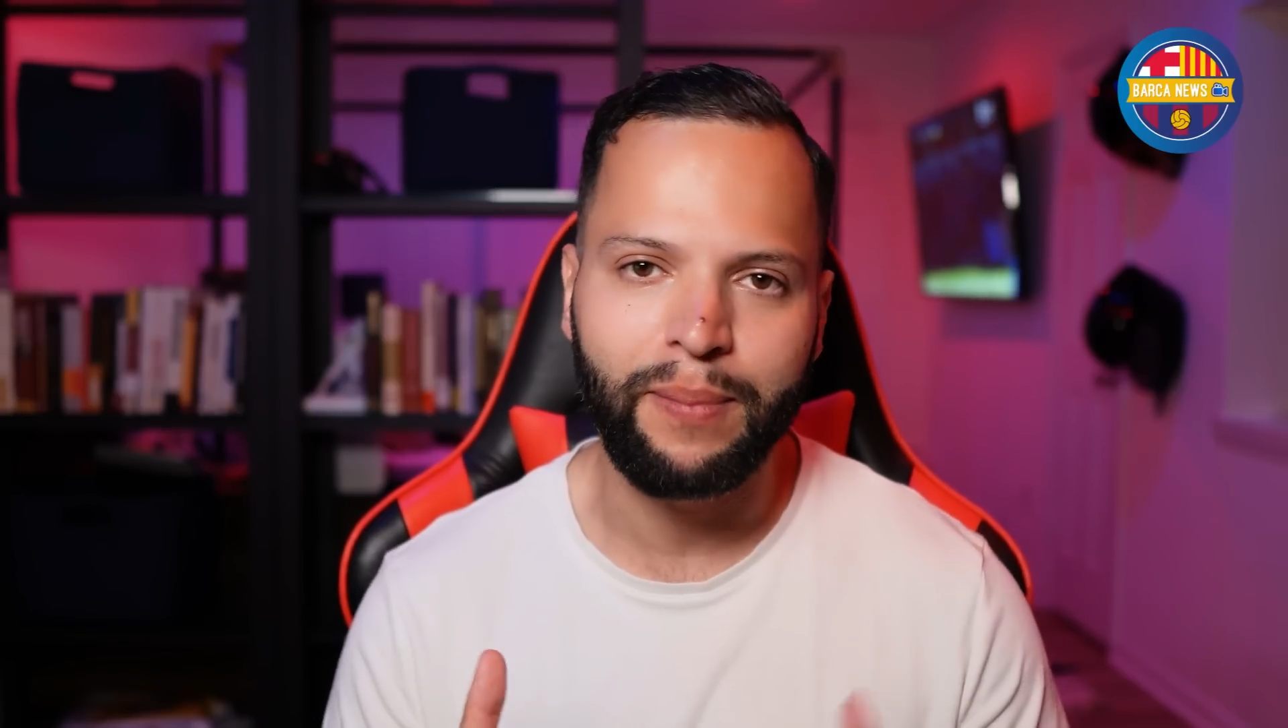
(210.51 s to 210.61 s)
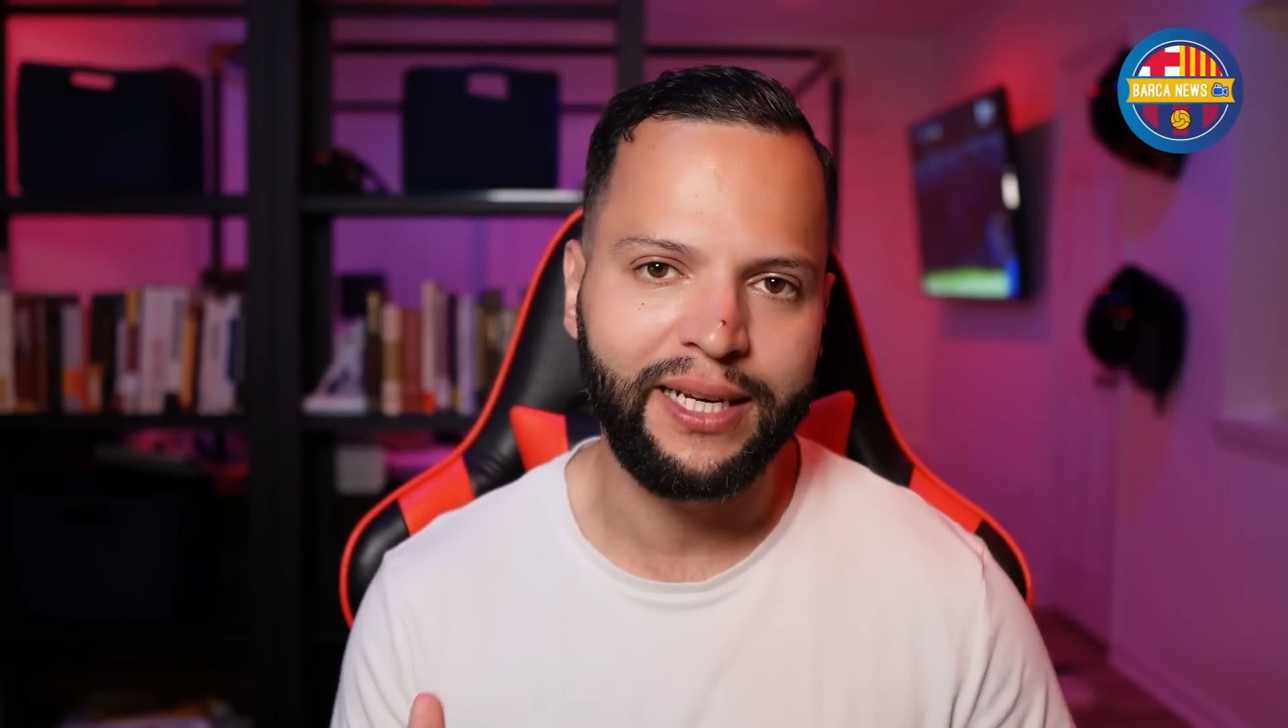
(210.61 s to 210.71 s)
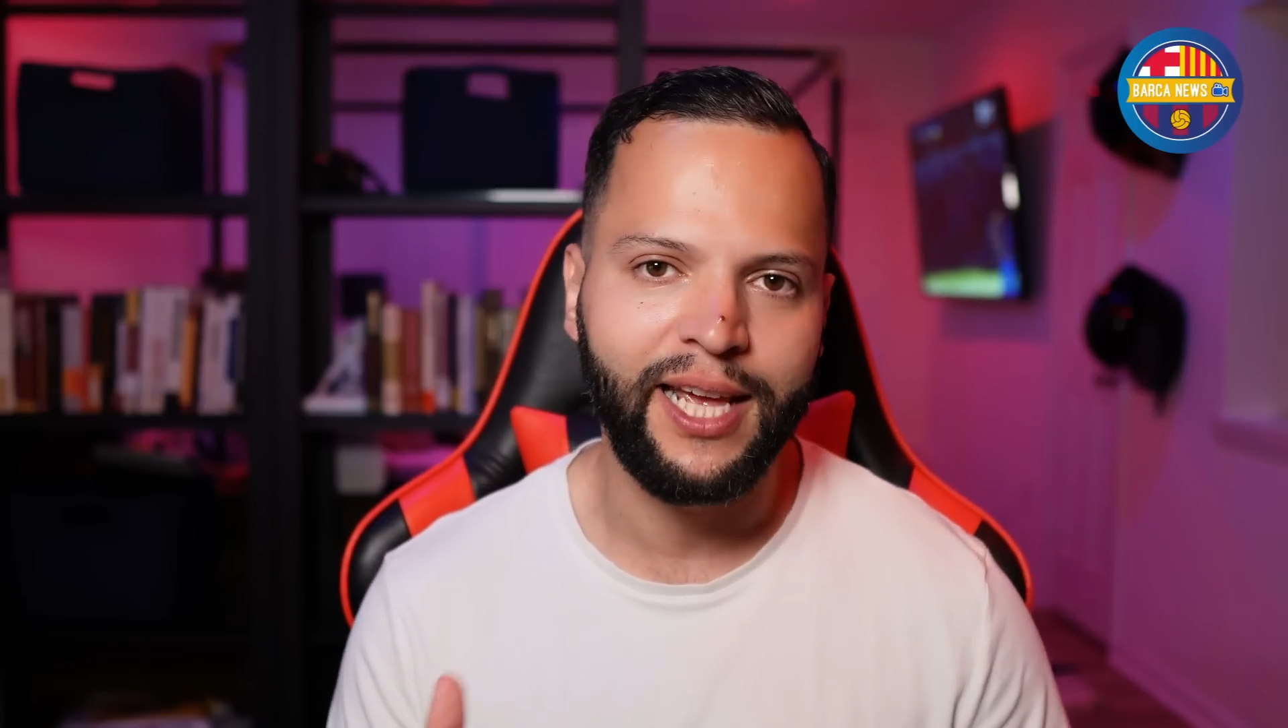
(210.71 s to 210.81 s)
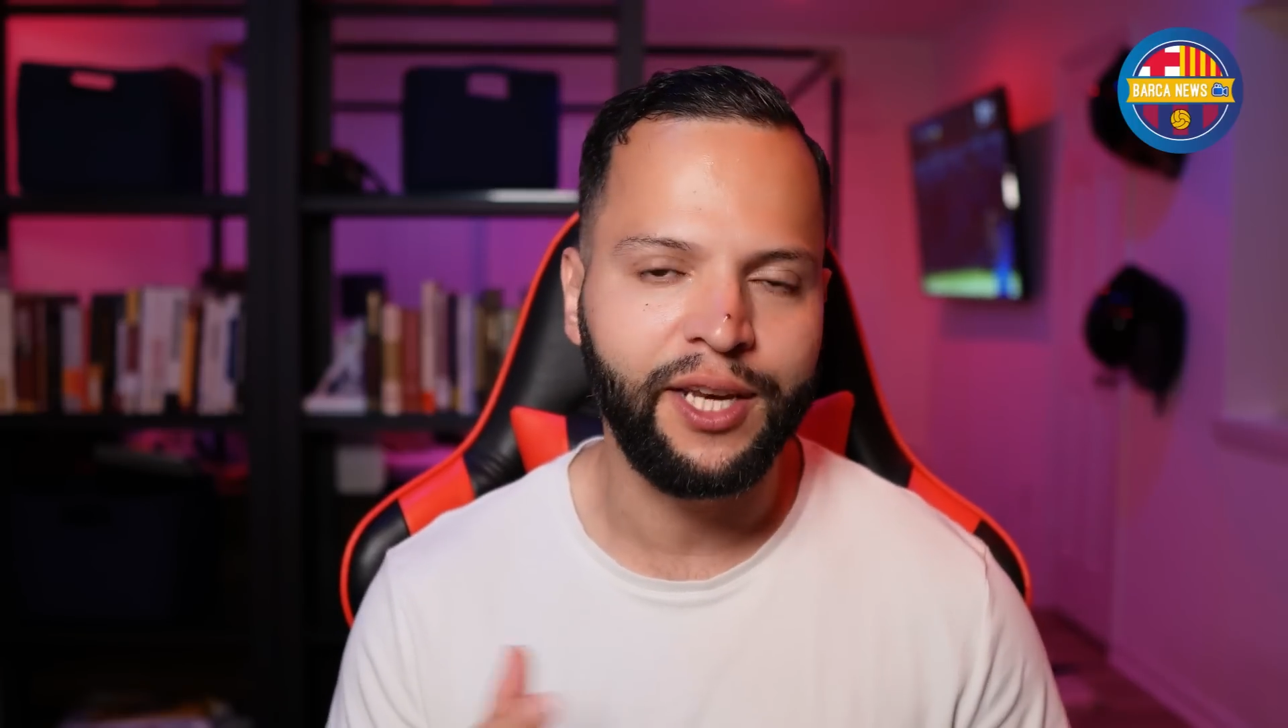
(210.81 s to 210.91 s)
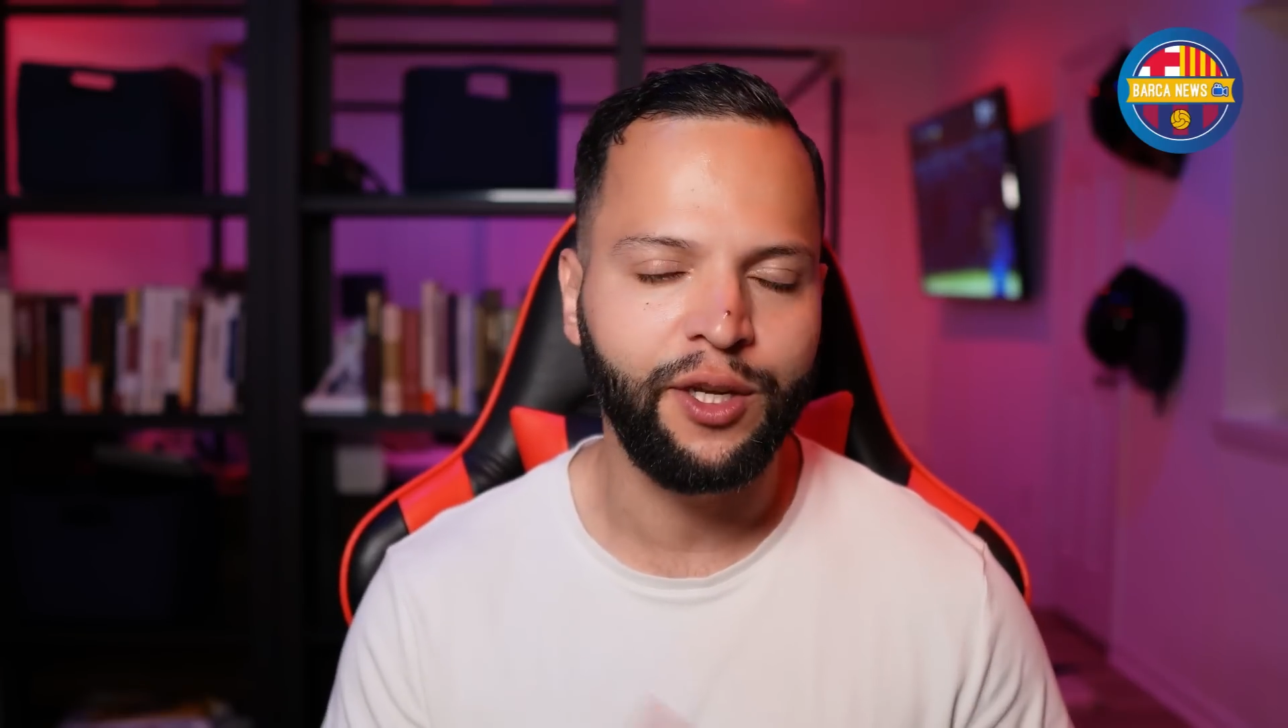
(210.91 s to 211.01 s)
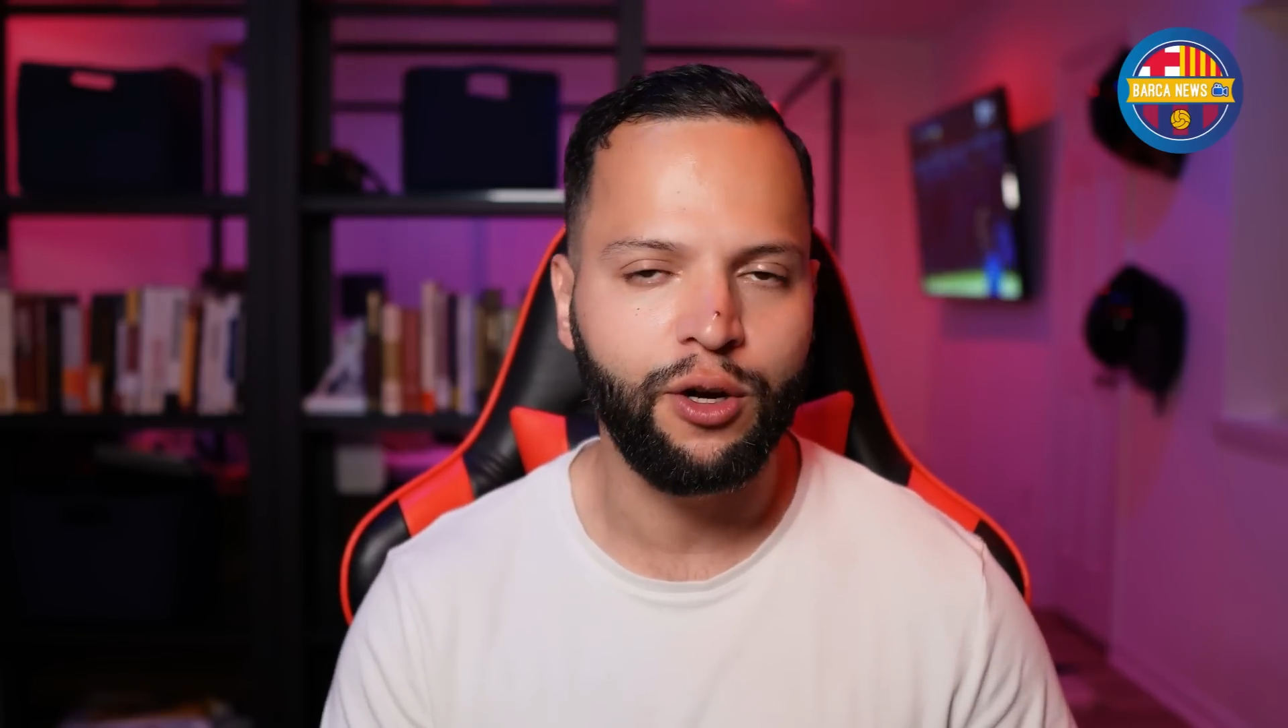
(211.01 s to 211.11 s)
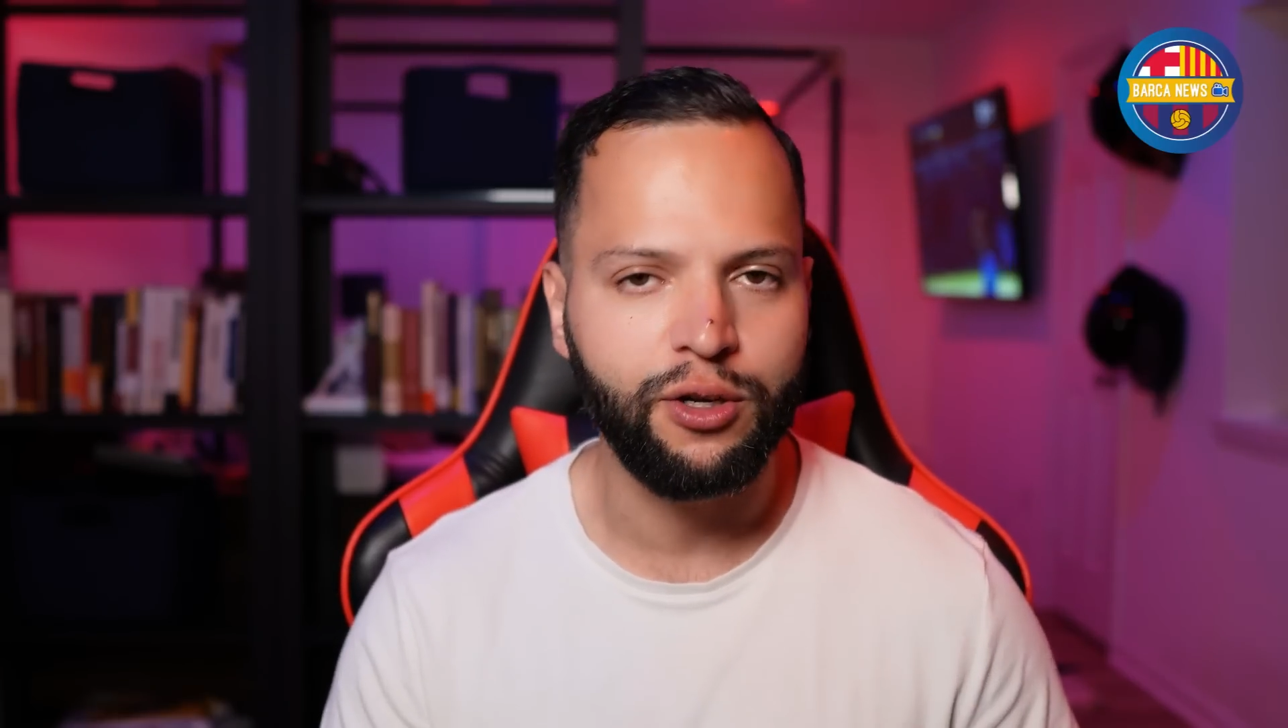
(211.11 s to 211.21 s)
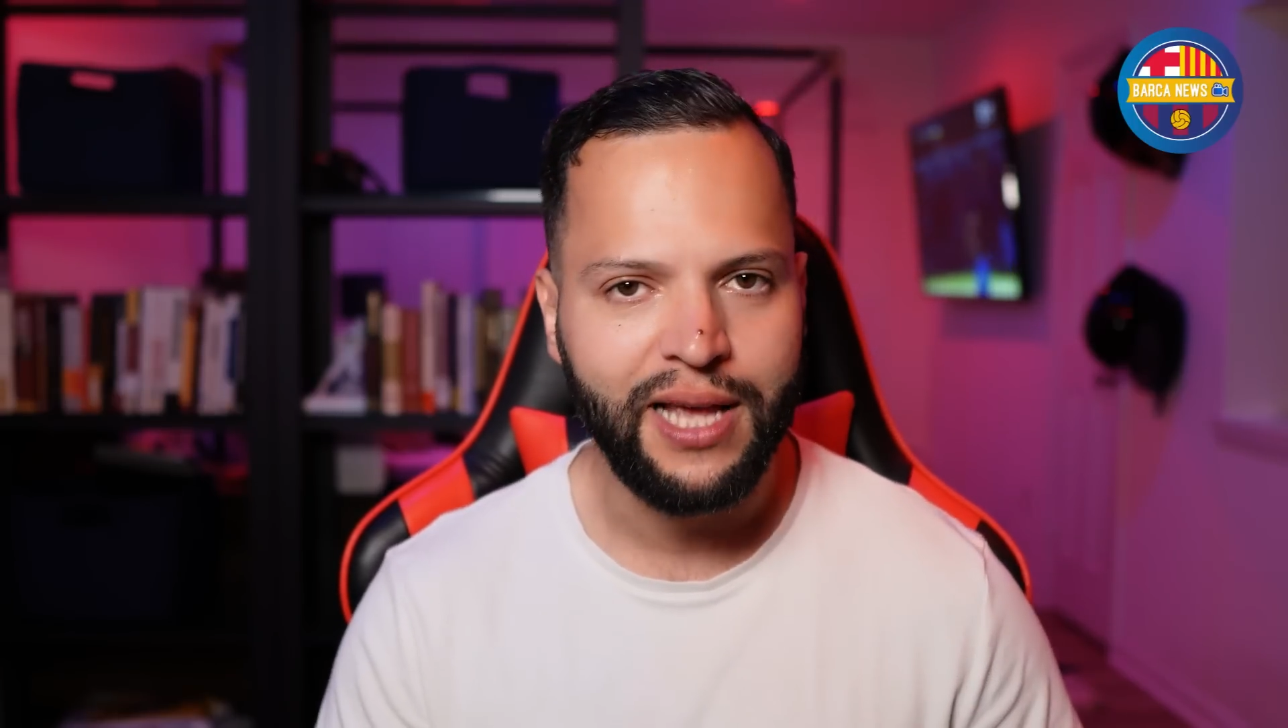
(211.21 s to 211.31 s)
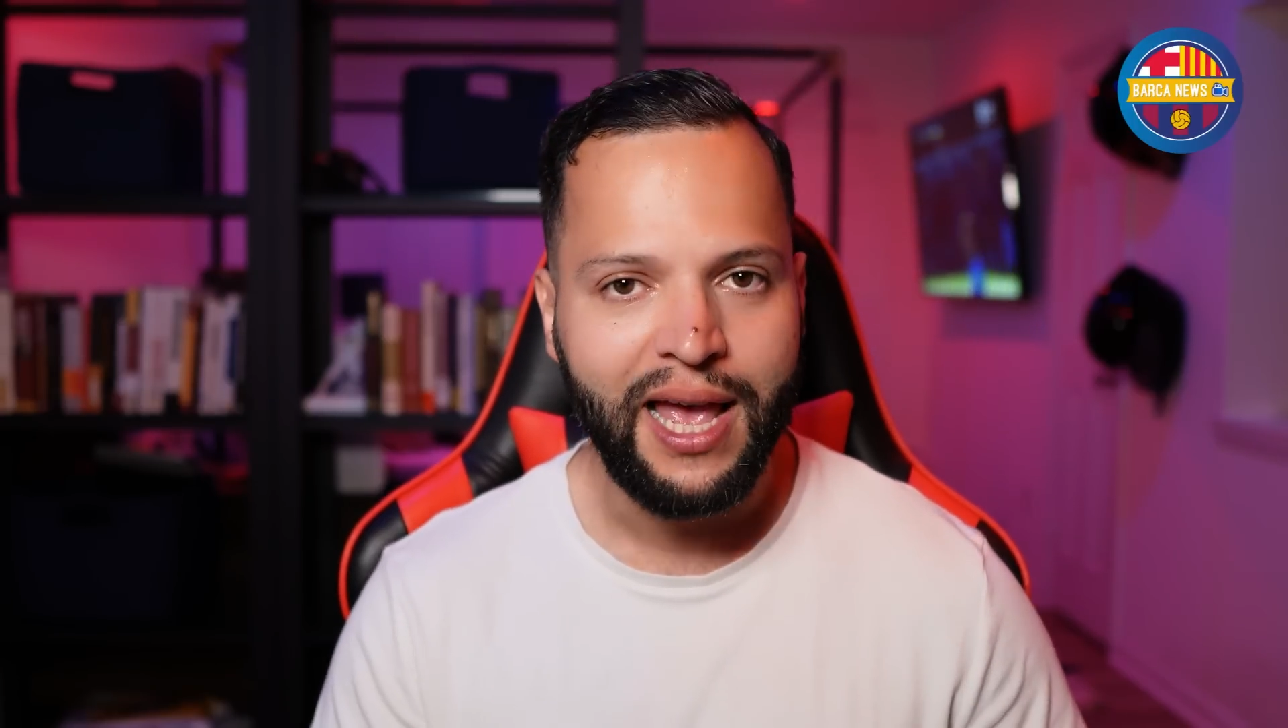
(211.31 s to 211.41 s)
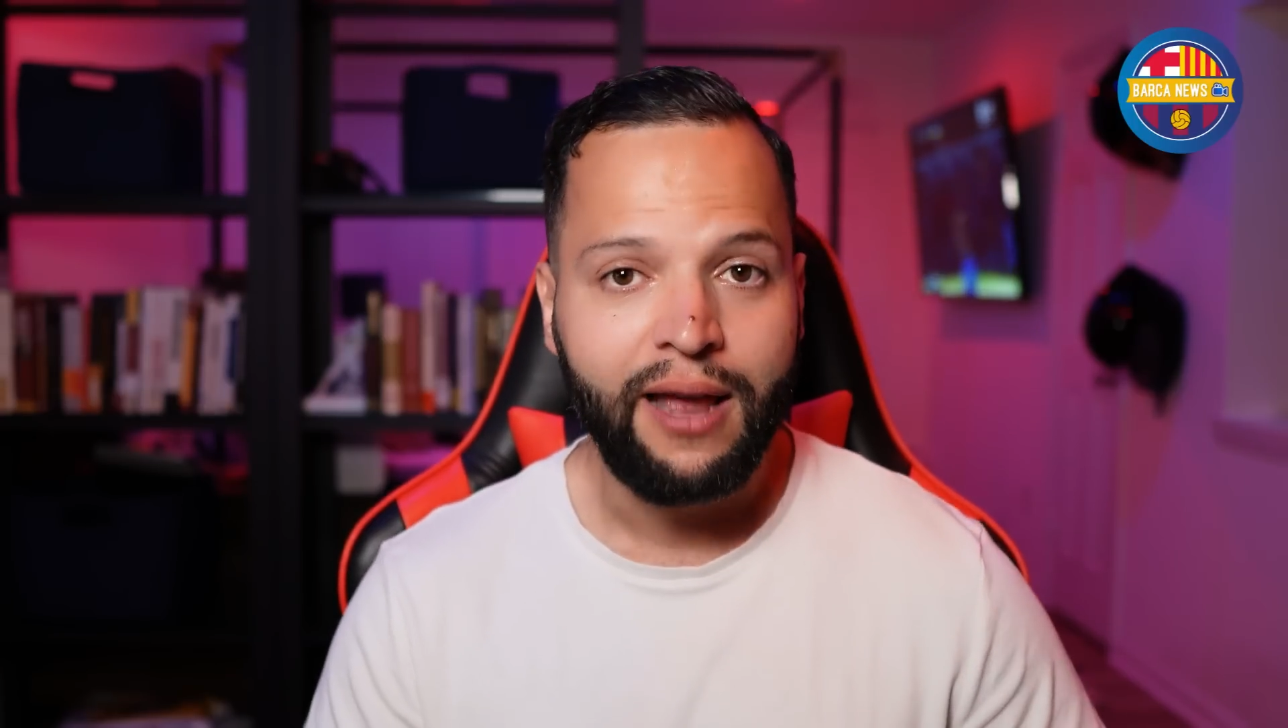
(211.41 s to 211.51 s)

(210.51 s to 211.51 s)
million euros.